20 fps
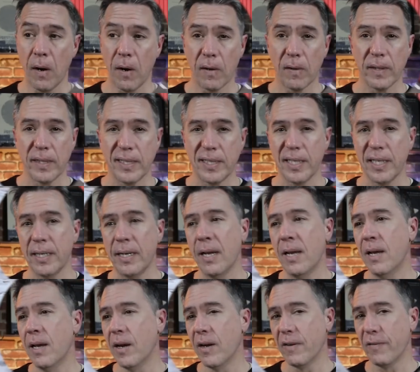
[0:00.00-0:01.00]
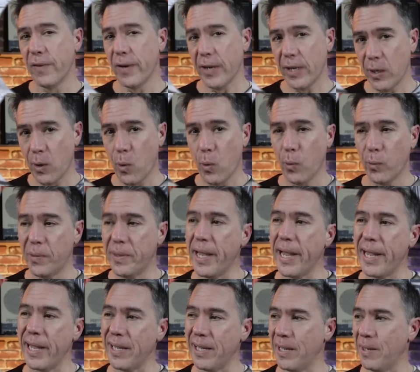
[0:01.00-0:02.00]
Haerlin did on a very cold
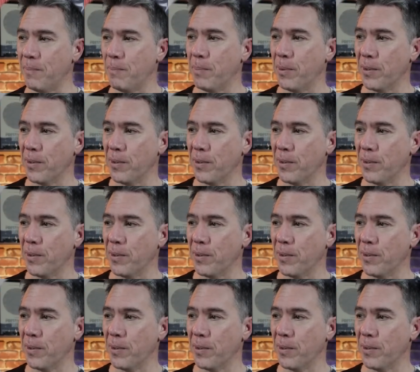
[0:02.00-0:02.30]
day in